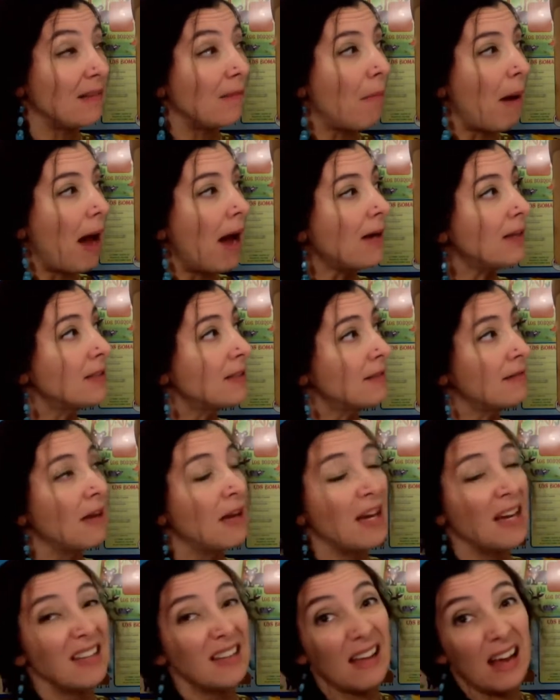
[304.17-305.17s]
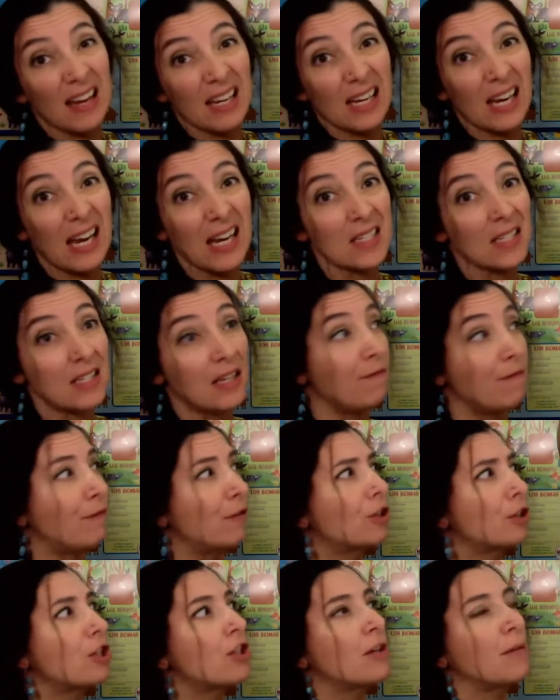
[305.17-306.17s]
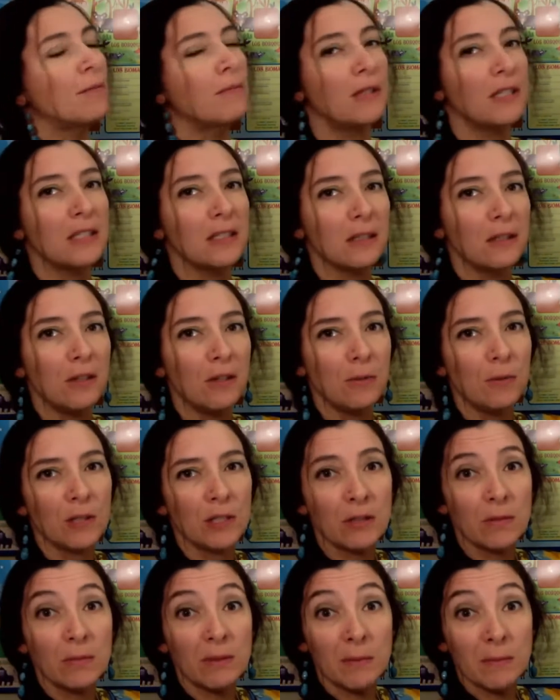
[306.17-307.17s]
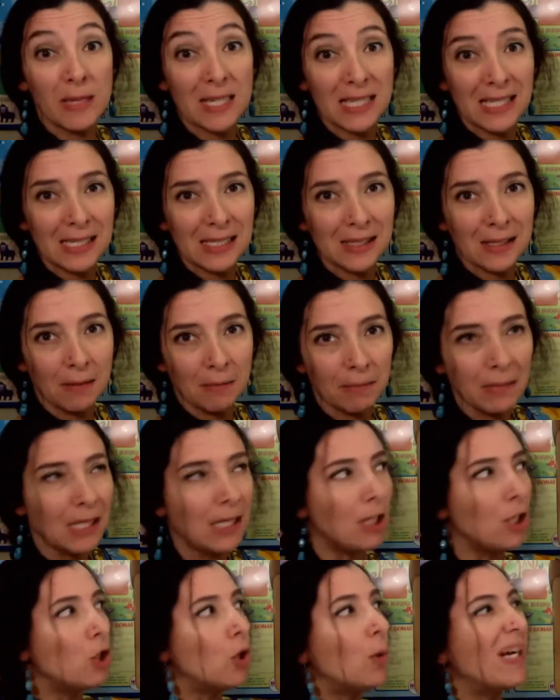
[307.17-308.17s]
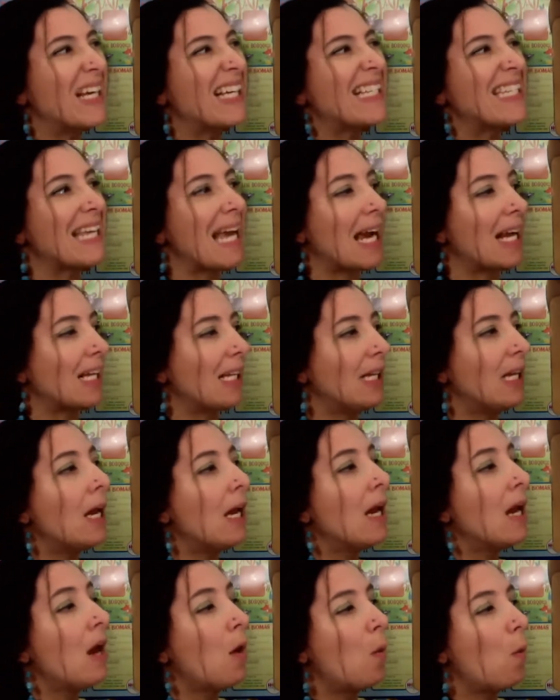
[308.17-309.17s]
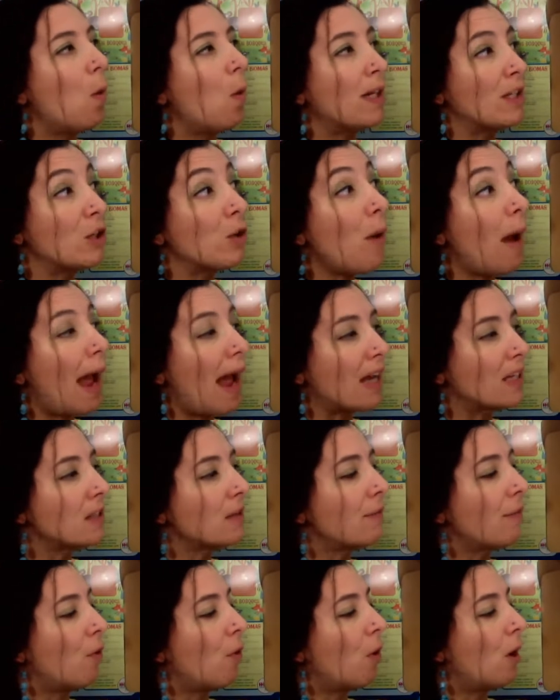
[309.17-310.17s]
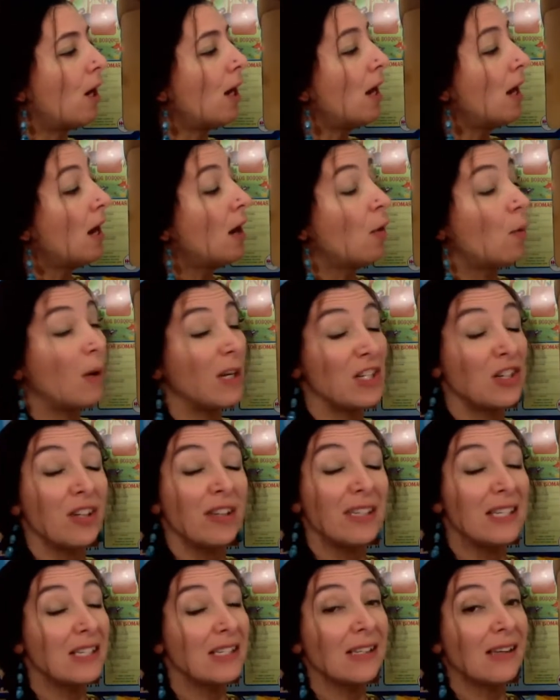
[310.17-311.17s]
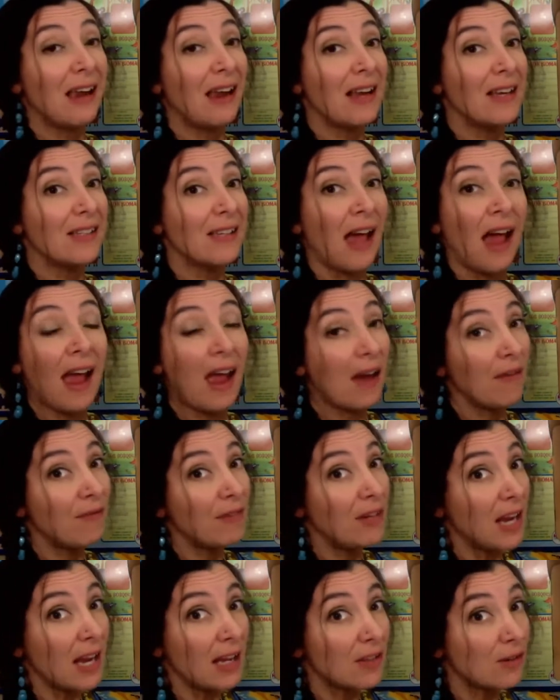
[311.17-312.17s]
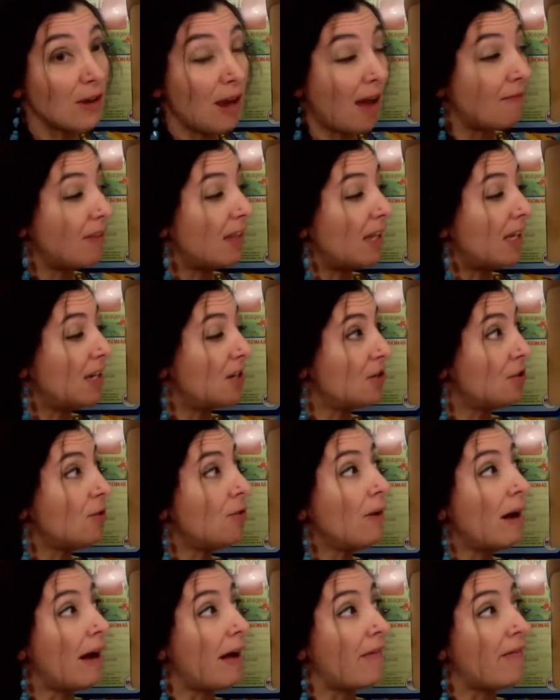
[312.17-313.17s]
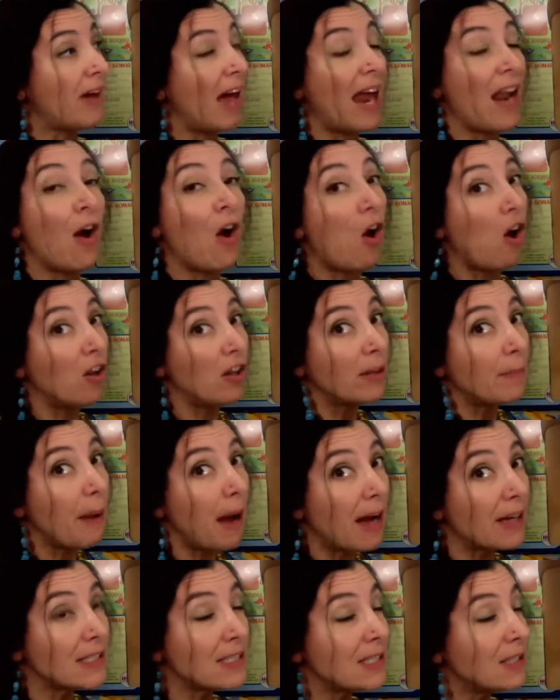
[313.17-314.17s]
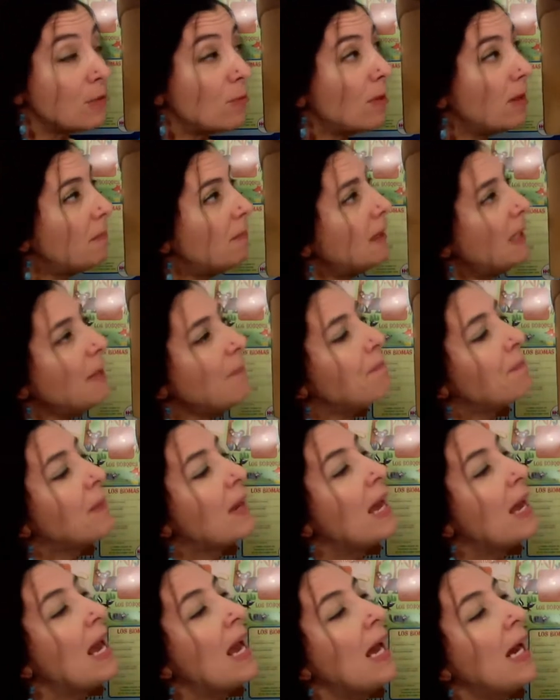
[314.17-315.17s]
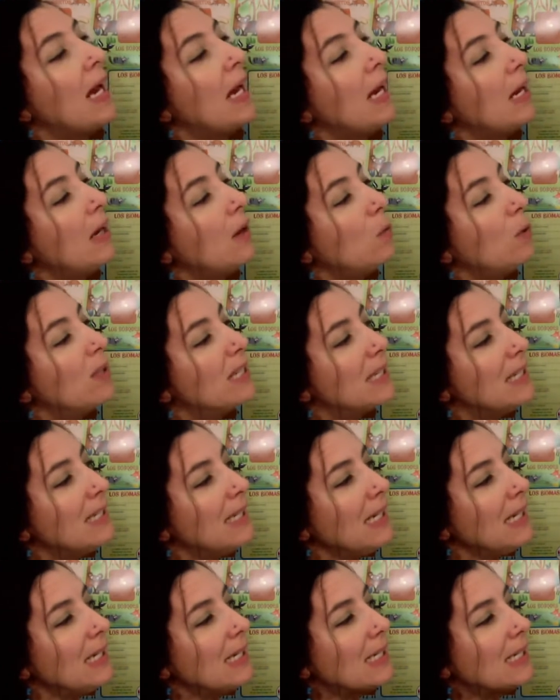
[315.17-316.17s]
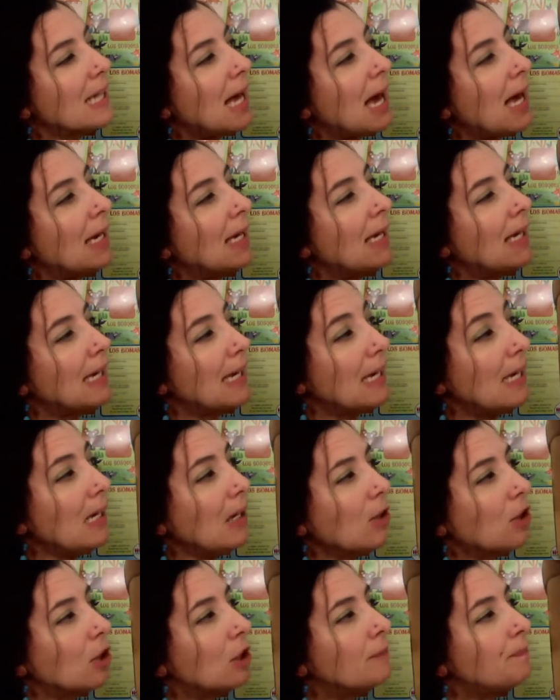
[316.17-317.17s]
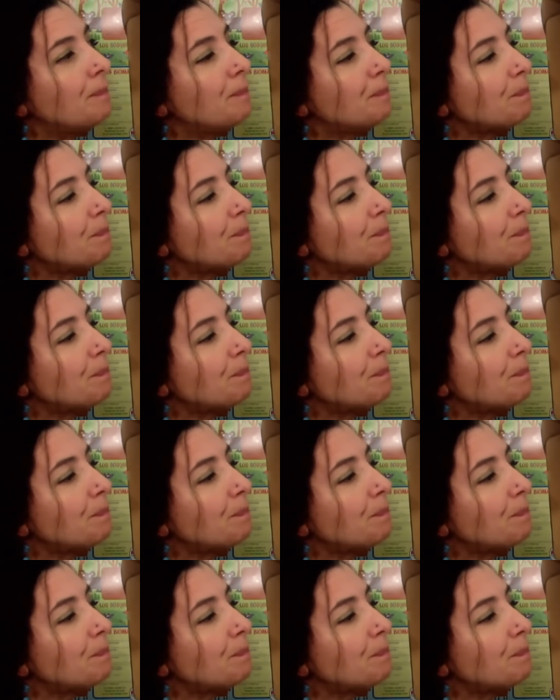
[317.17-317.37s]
the box. That case, if for some reason you were to be missing something, you know exactly what to ask for, which in this case, I have yet to have that issue. I have had all the boxes with me. And what's neat is that here,